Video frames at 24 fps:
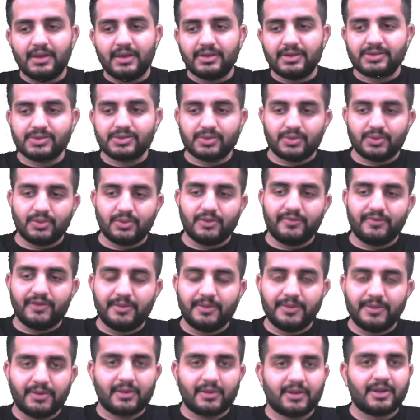So, we'll
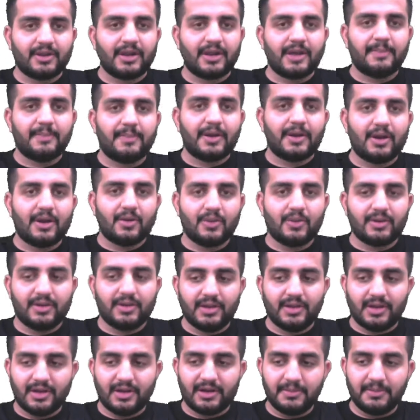be talking about
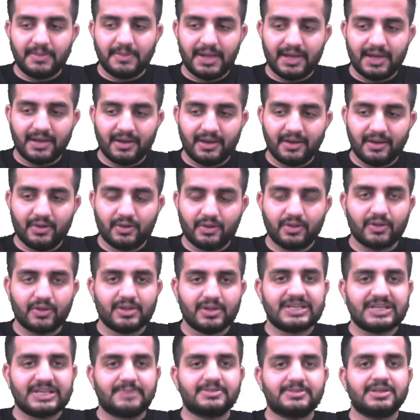the remaining good
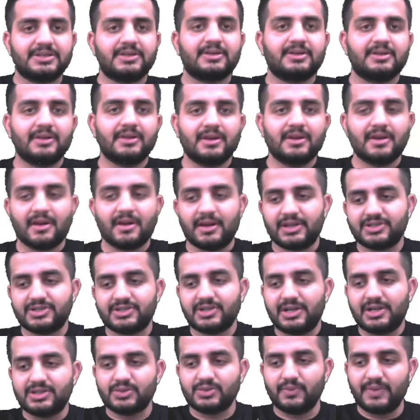concepts in
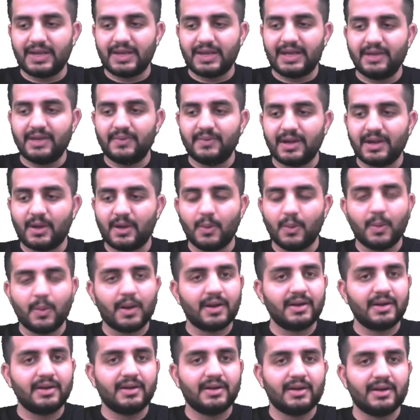dictionary. So, we anyway
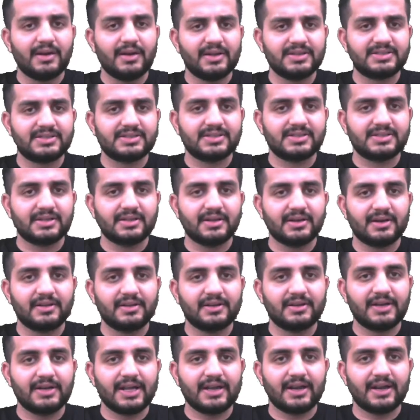covered the lists the
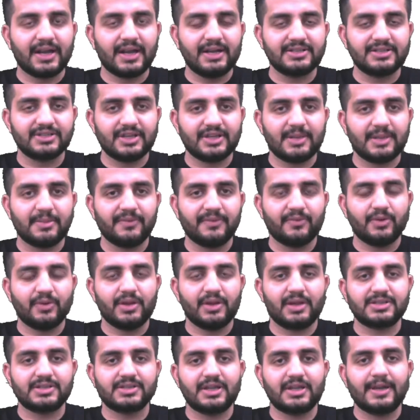other day, right? So, day before
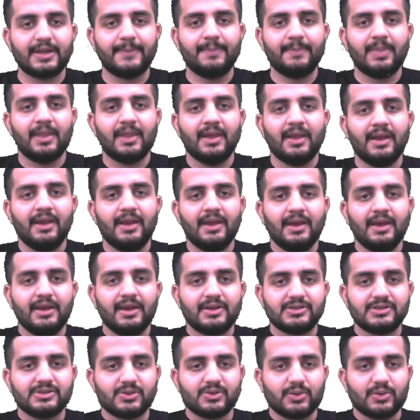yesterday.
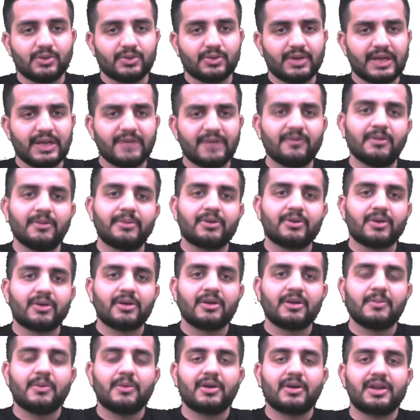So today we'll be talking
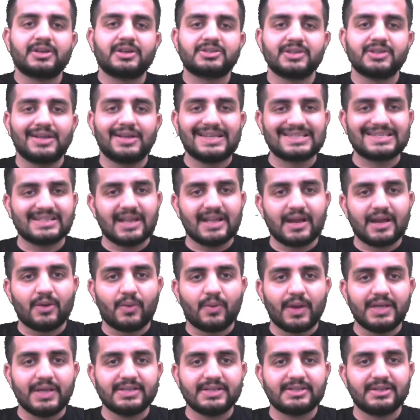about dictionaries
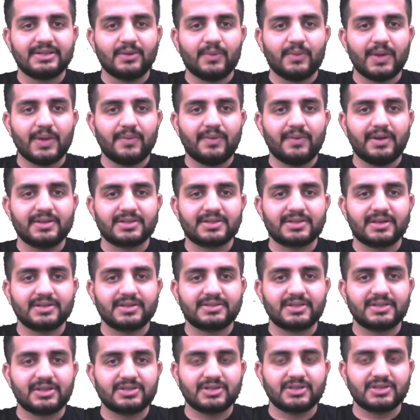likewise, the way we
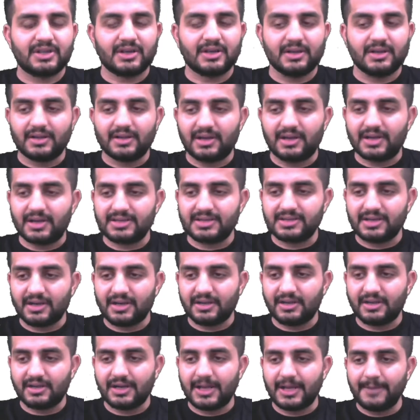discussed the list the
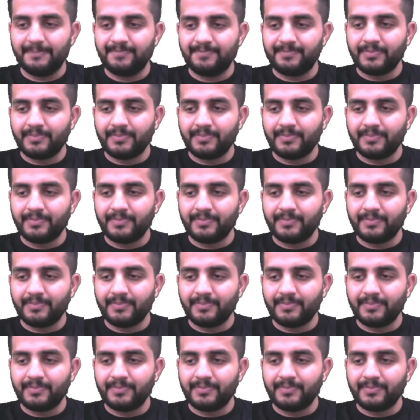other day.